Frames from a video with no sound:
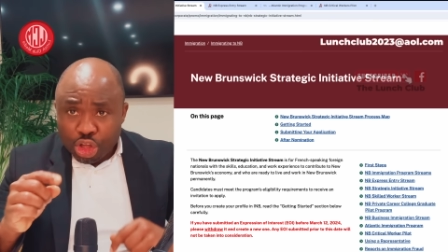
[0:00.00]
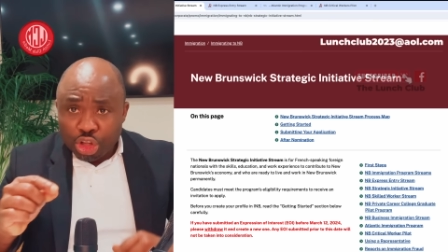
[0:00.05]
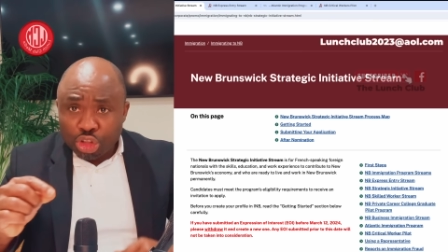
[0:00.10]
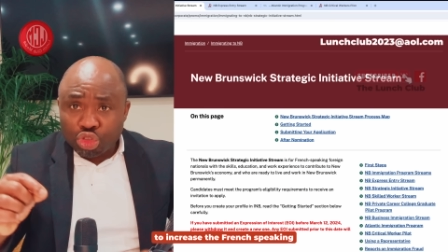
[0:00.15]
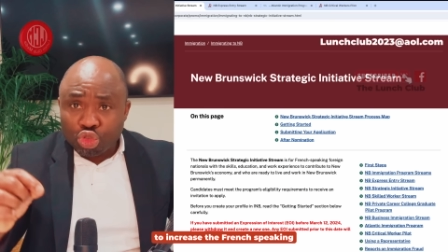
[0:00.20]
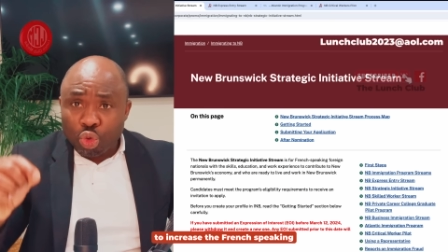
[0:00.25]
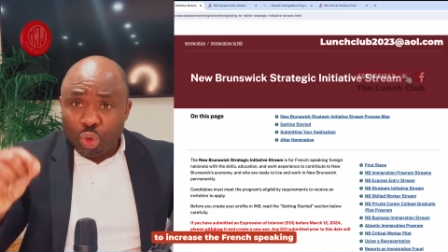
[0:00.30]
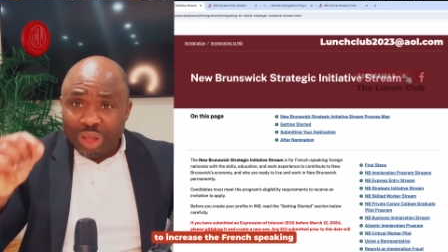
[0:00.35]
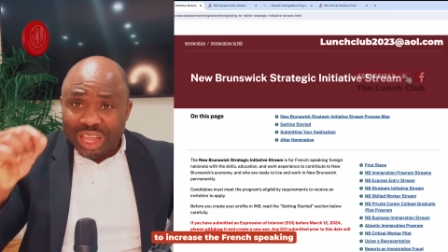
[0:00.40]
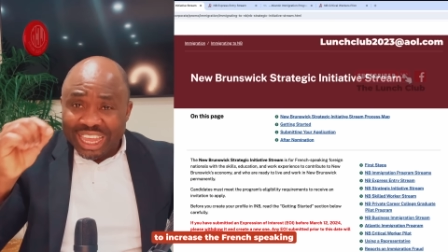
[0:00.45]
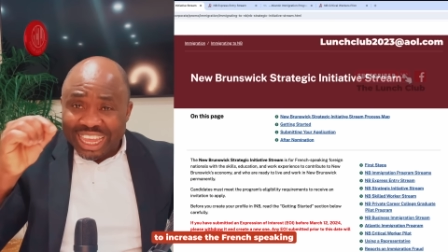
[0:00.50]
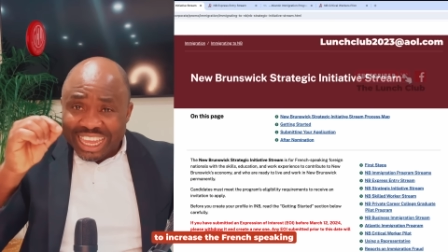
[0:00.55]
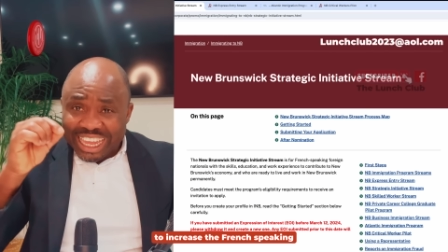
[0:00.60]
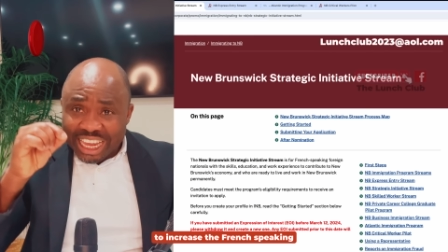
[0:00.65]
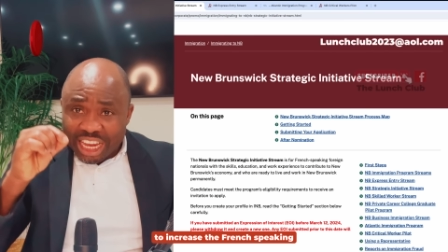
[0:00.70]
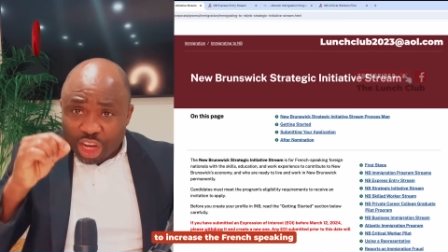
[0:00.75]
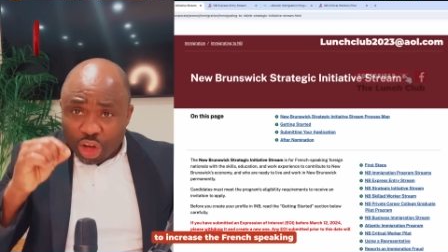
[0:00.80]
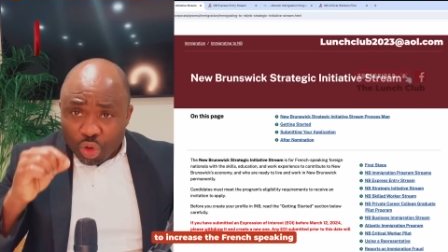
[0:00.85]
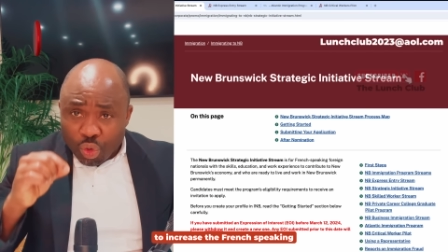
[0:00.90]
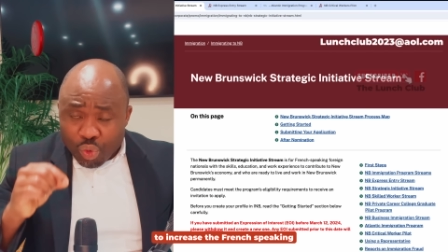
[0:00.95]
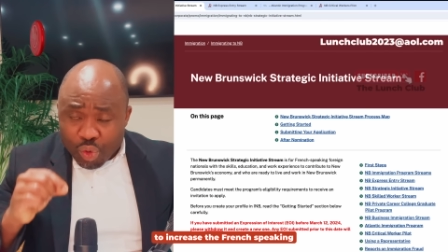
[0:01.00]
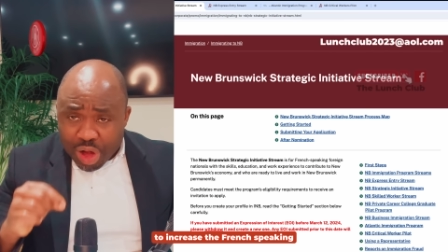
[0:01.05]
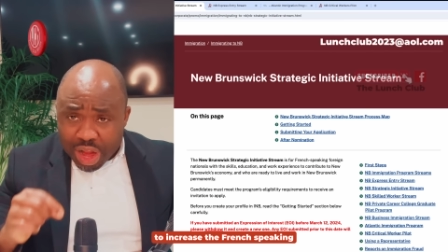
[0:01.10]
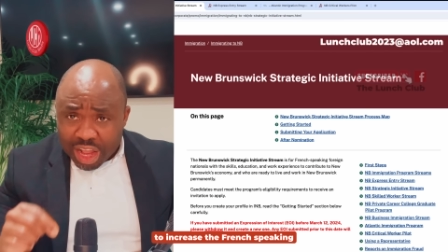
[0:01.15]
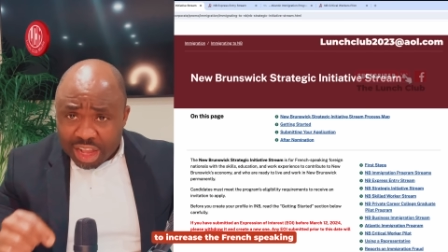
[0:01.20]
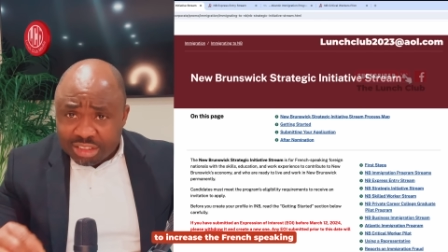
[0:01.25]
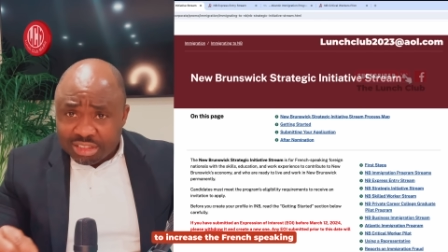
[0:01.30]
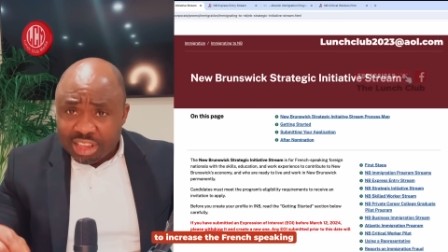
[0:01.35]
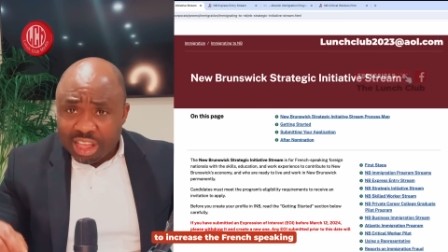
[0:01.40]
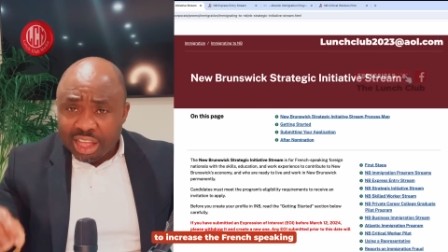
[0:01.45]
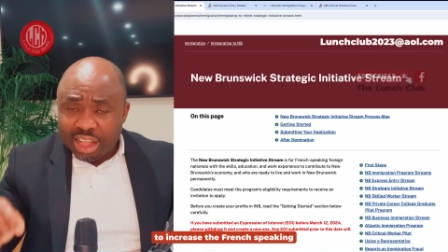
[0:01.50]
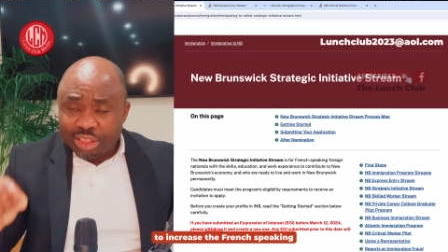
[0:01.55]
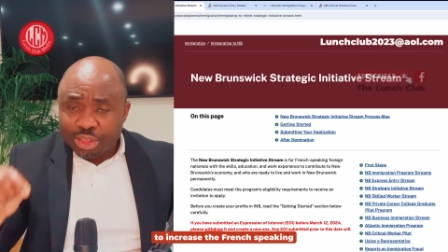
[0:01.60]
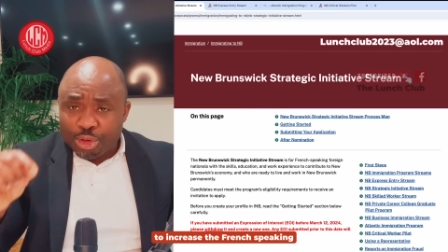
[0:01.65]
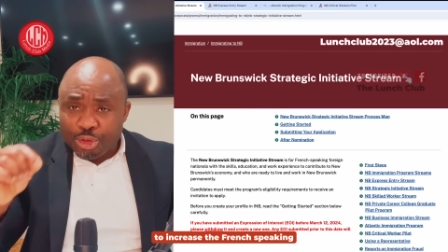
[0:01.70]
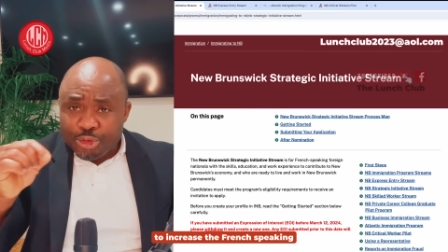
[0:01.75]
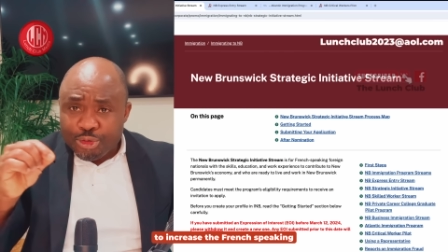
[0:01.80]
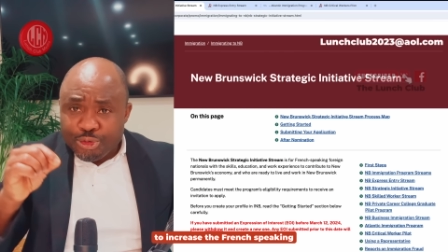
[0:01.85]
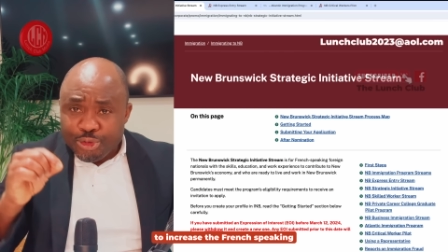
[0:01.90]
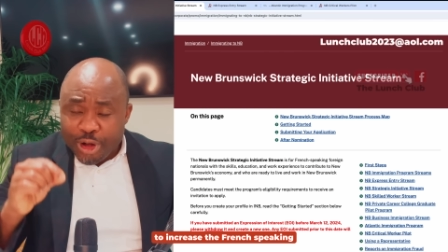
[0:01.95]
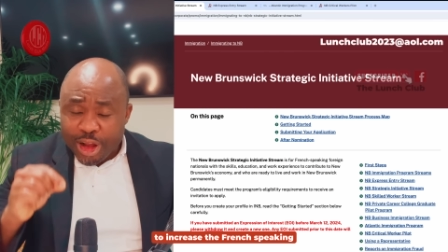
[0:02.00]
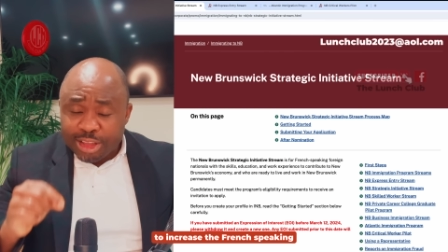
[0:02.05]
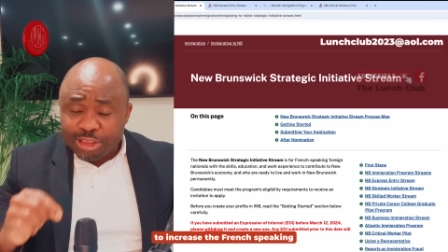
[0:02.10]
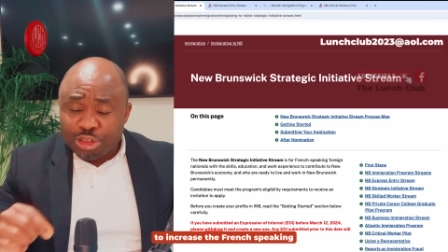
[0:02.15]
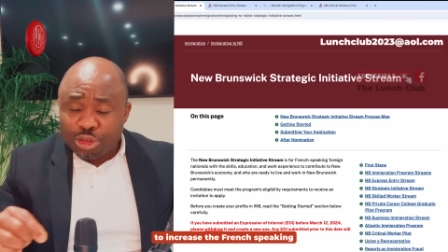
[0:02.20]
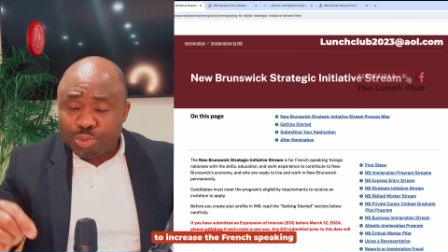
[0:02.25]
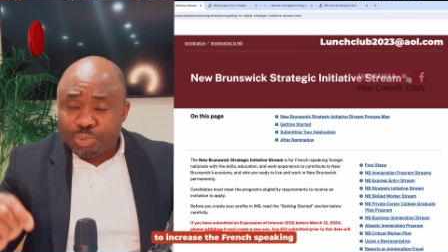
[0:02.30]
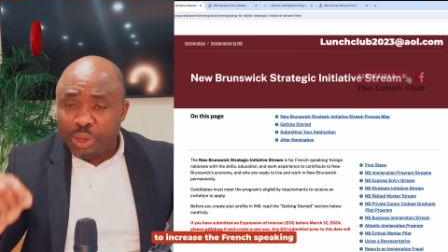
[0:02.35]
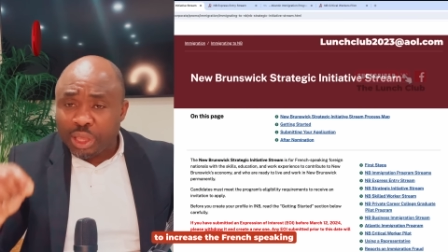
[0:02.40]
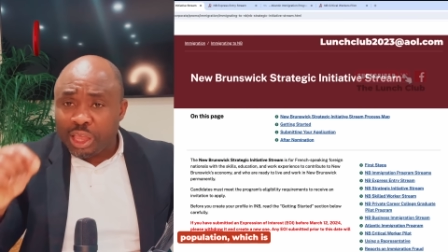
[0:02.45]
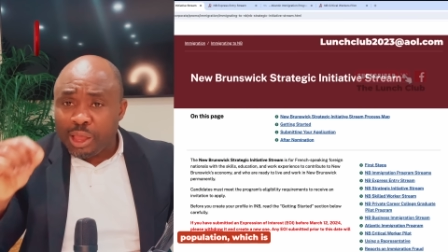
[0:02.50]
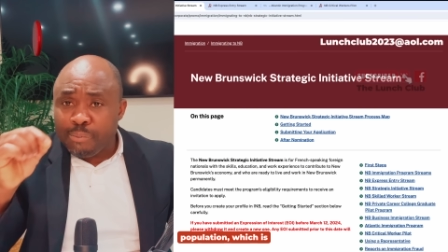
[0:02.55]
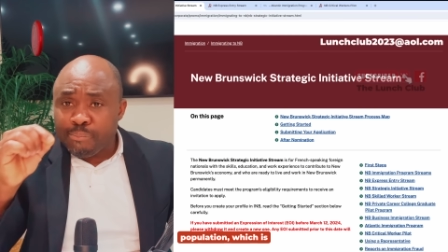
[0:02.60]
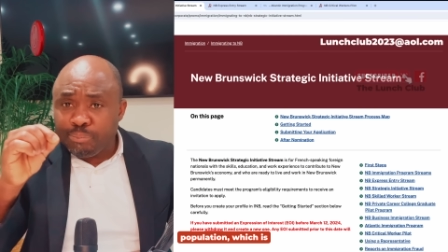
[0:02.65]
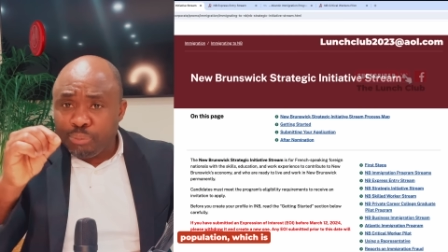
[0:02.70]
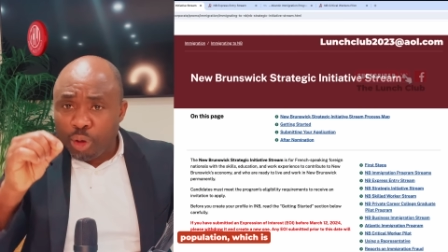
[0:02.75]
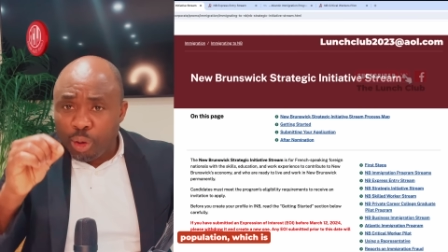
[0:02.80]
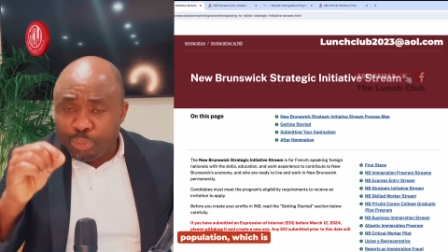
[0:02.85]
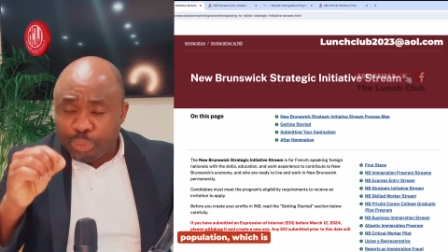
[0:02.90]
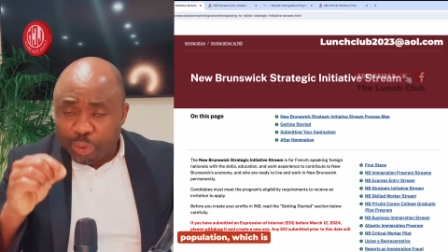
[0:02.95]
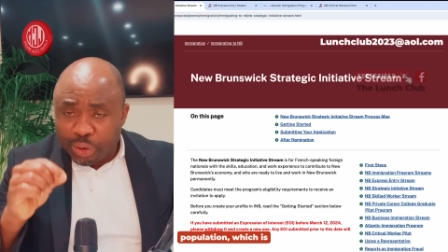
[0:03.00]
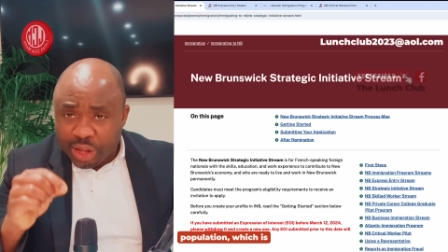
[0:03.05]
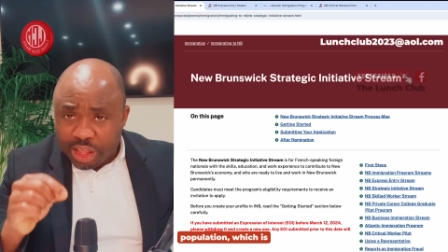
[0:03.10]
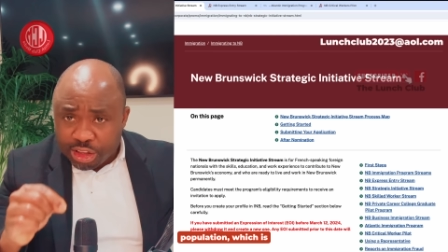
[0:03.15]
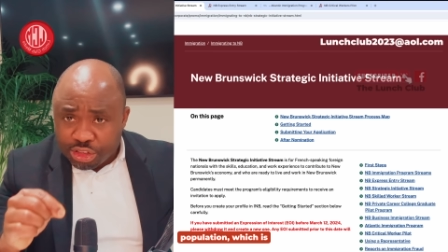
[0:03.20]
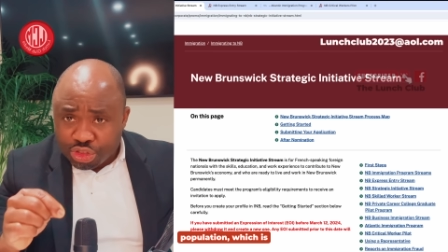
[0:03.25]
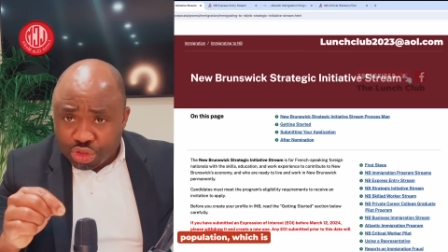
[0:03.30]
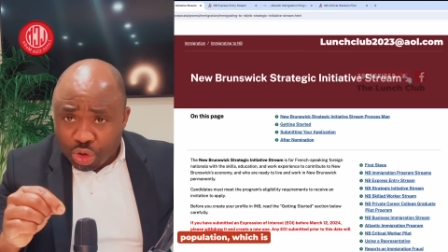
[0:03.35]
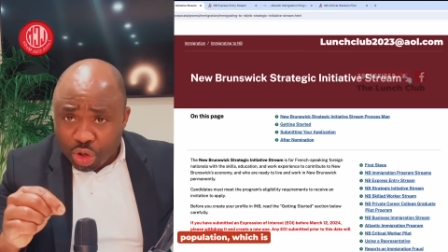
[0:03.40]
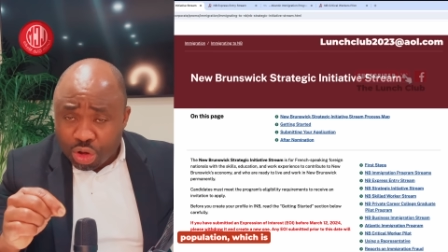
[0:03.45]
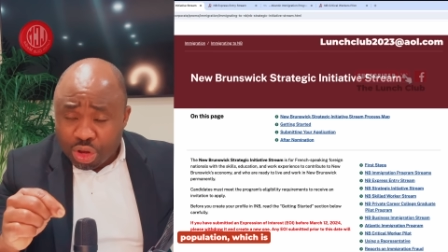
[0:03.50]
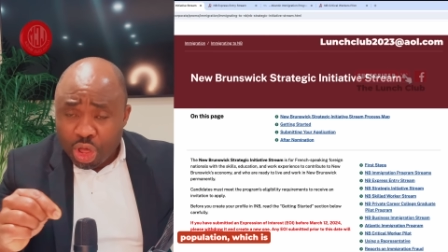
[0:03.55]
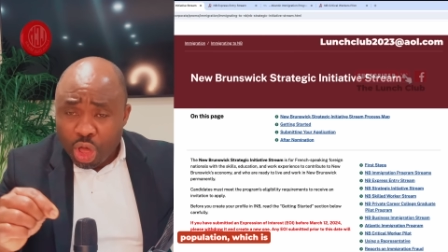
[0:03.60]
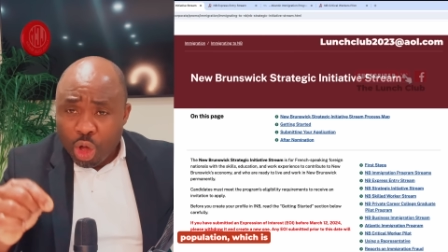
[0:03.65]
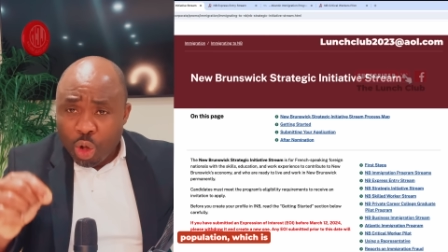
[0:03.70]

to increase the French-speaking population,